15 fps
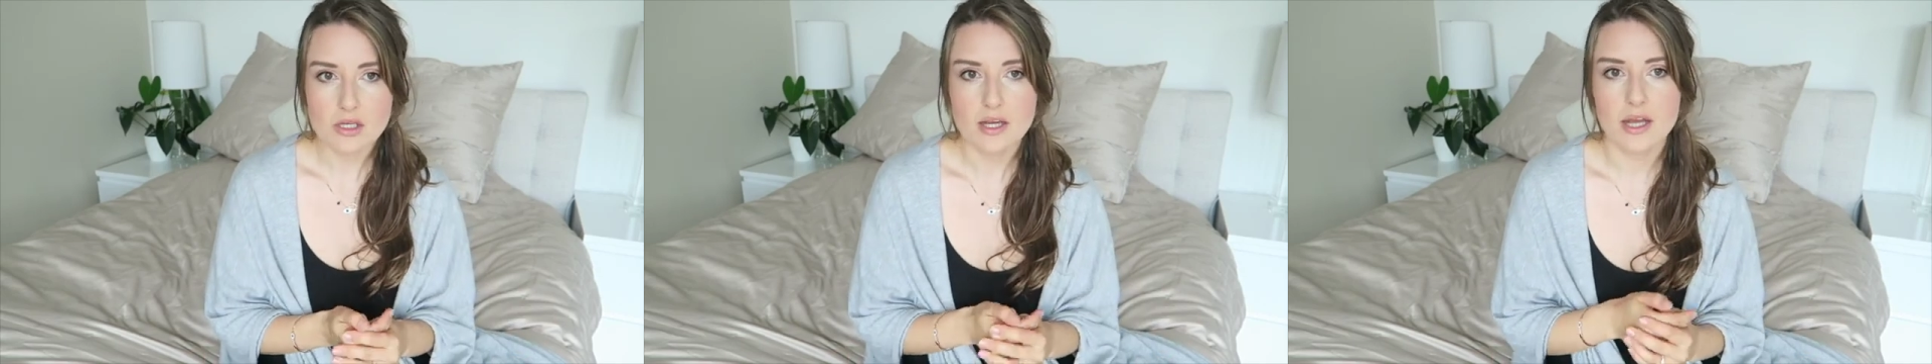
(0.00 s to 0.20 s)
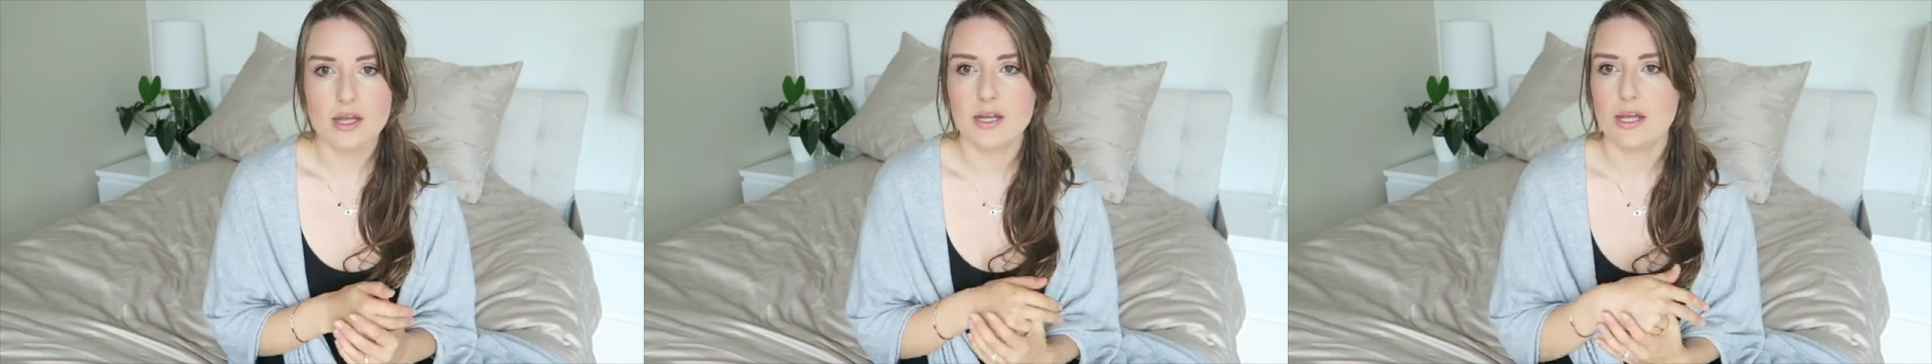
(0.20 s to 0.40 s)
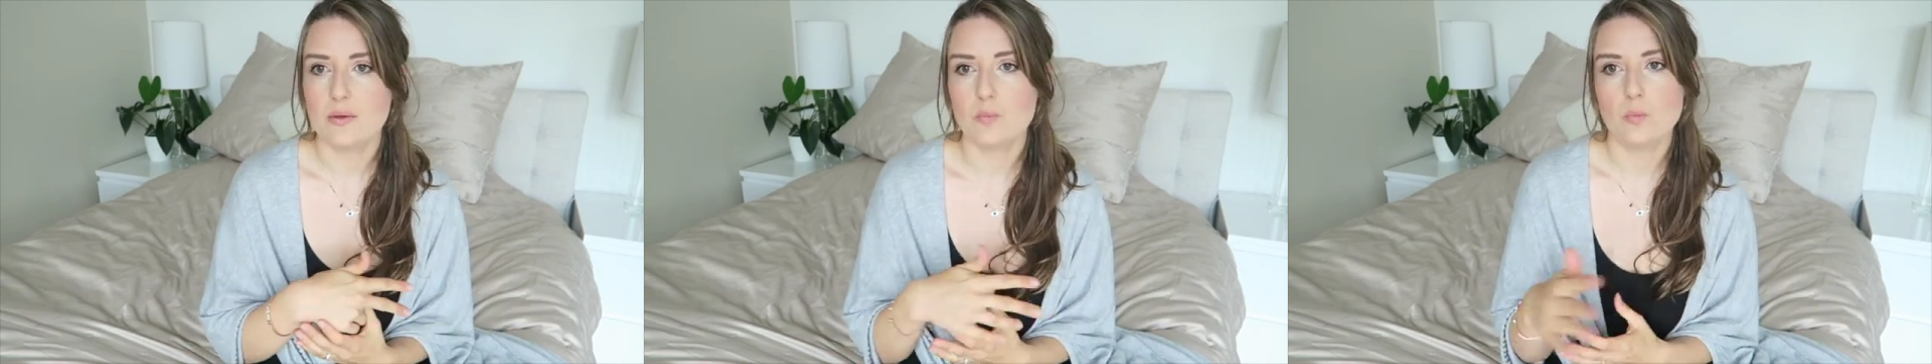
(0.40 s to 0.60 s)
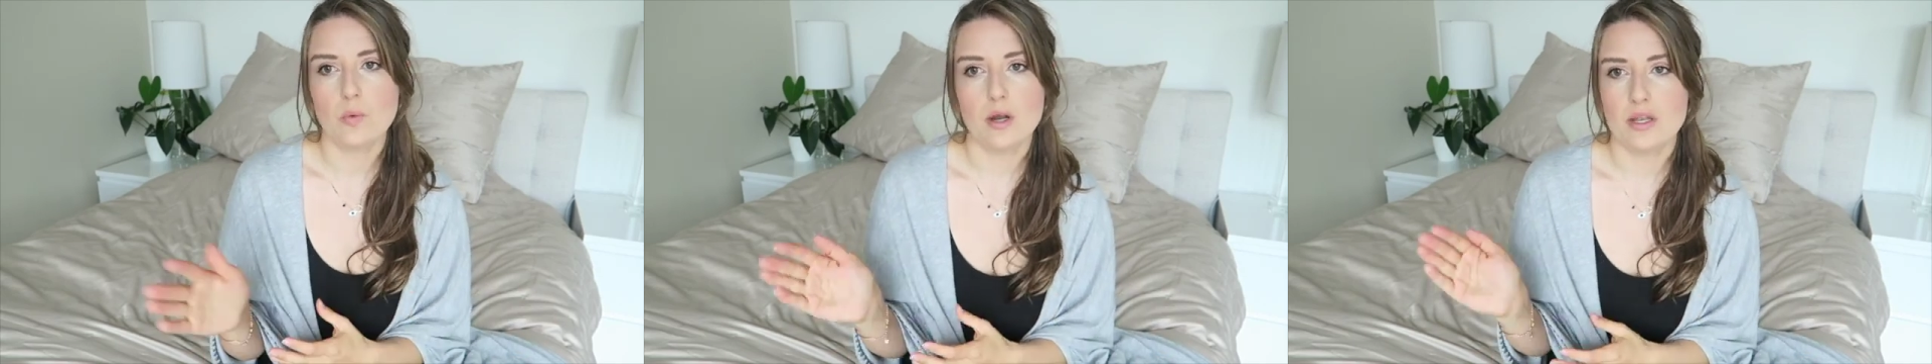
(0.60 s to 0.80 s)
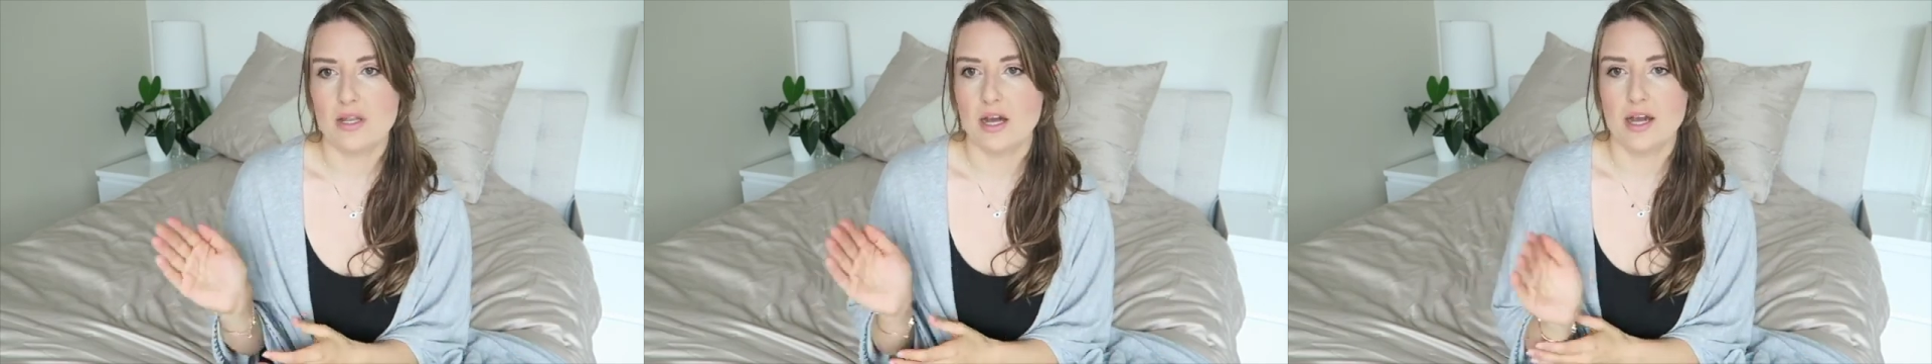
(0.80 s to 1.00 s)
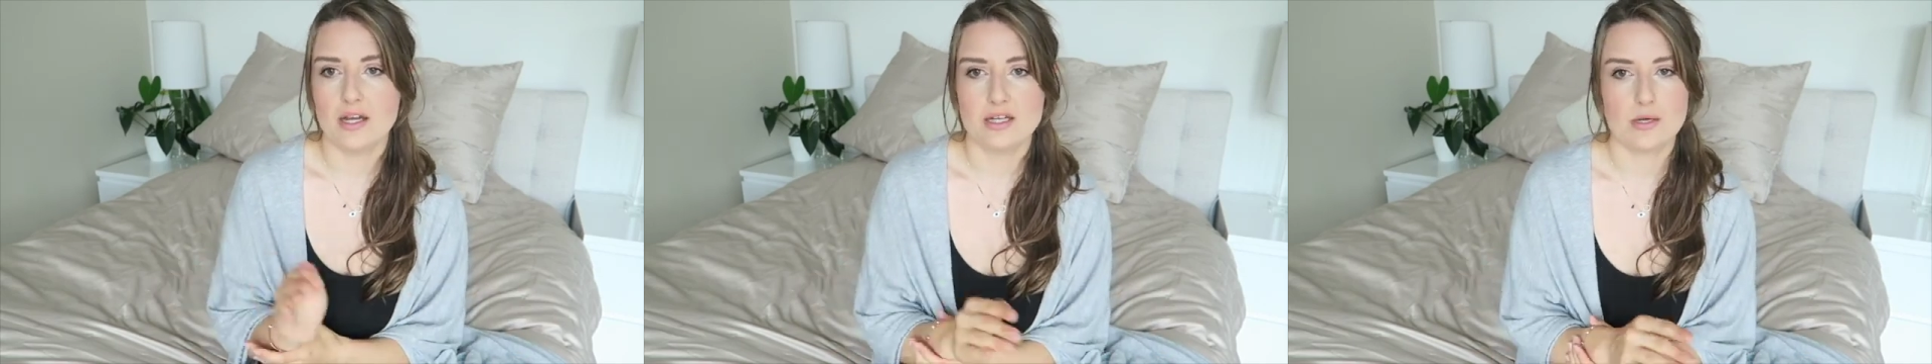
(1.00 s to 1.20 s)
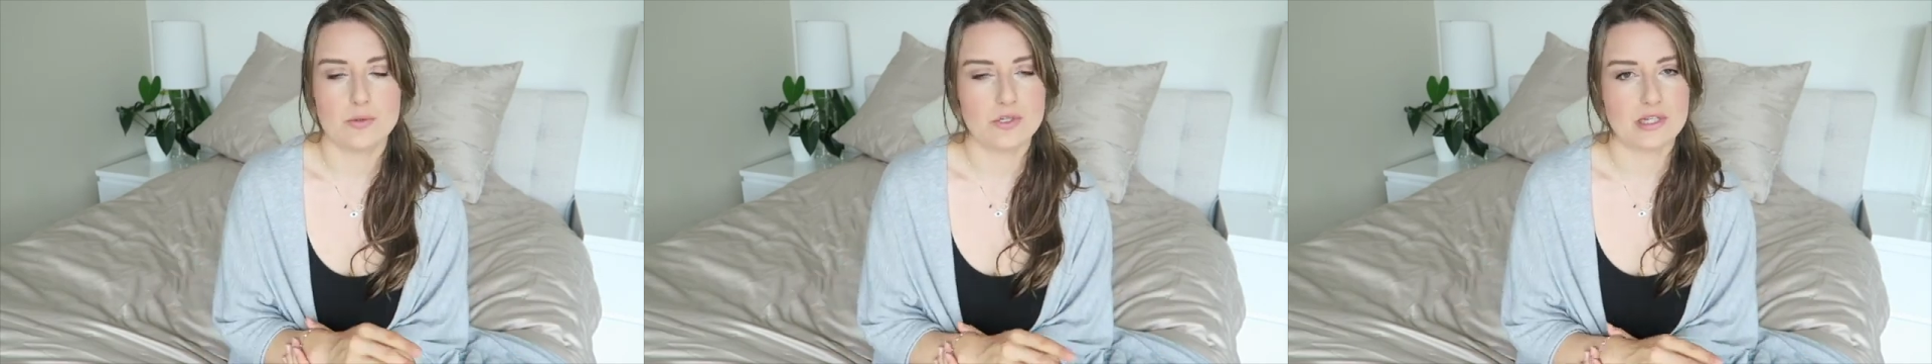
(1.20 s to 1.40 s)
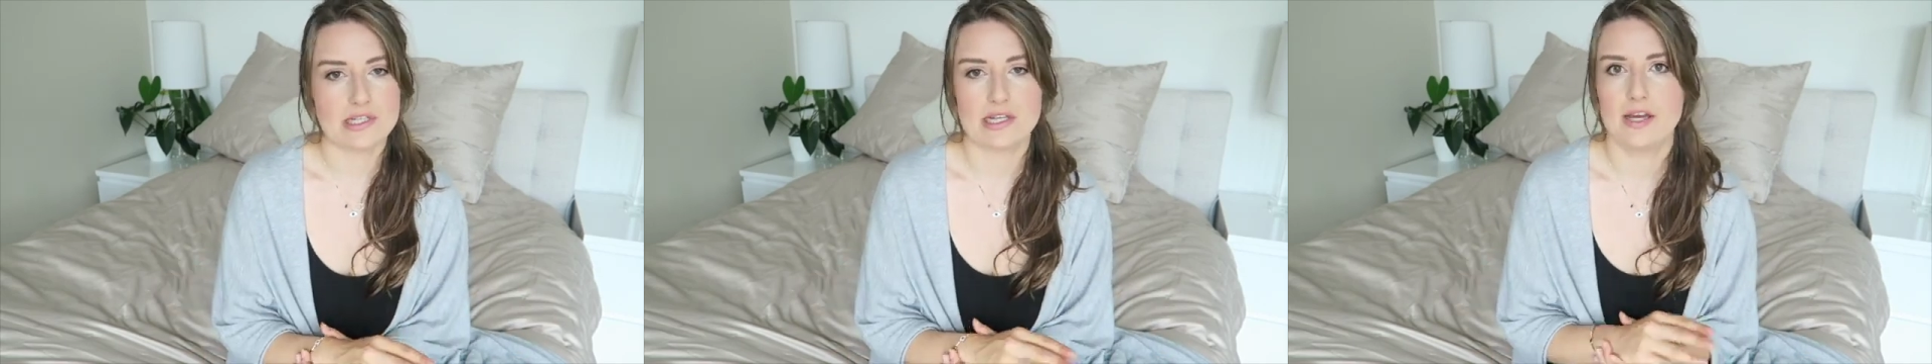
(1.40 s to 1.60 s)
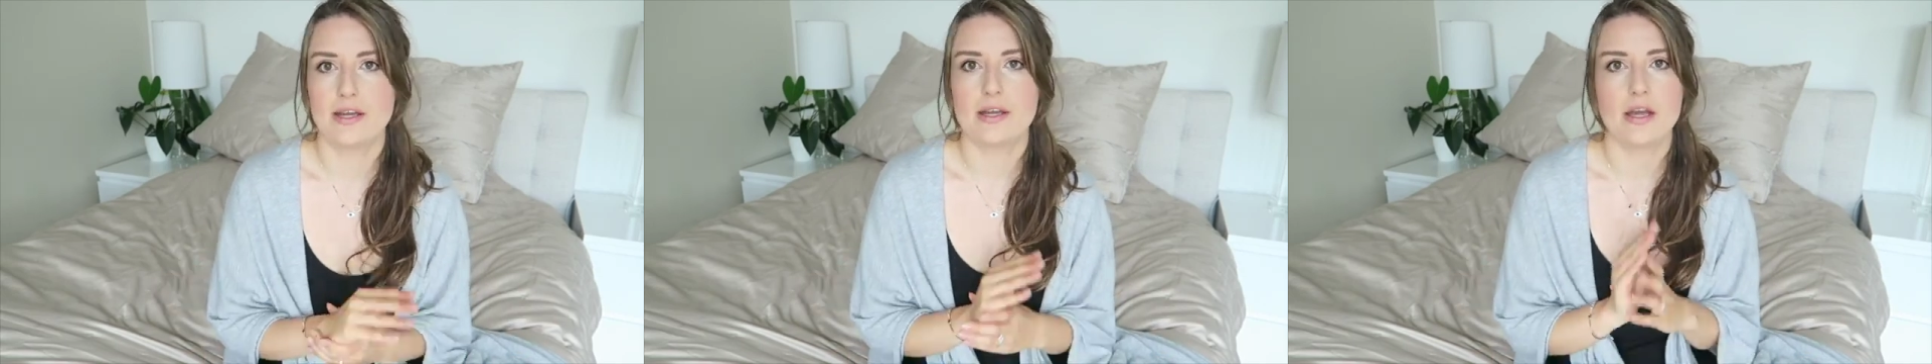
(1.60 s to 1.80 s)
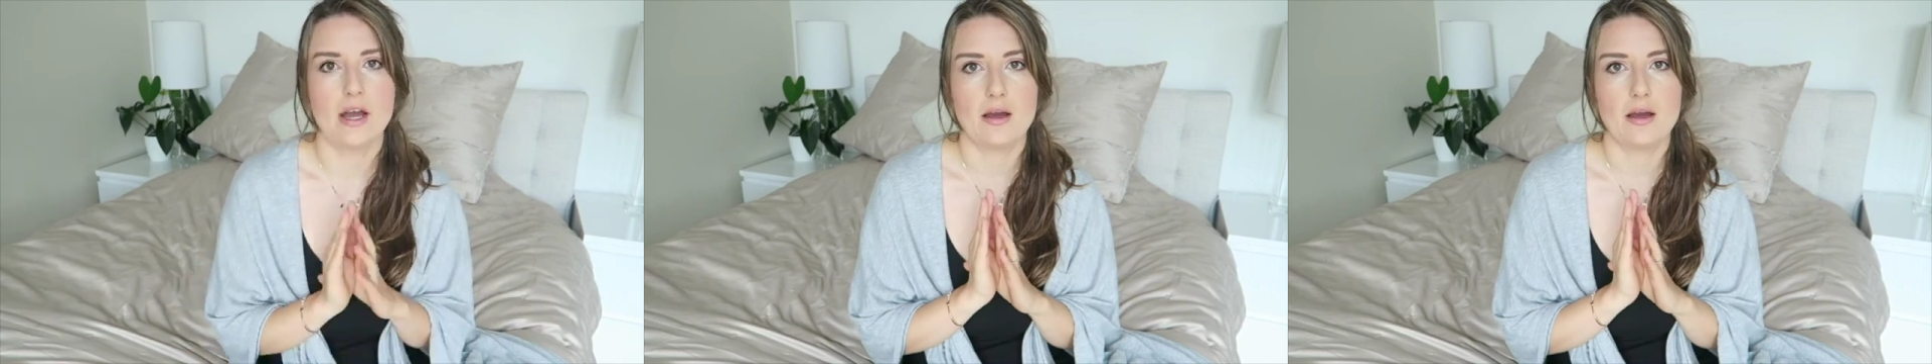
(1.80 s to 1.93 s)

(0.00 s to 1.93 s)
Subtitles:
and at one night I was just like,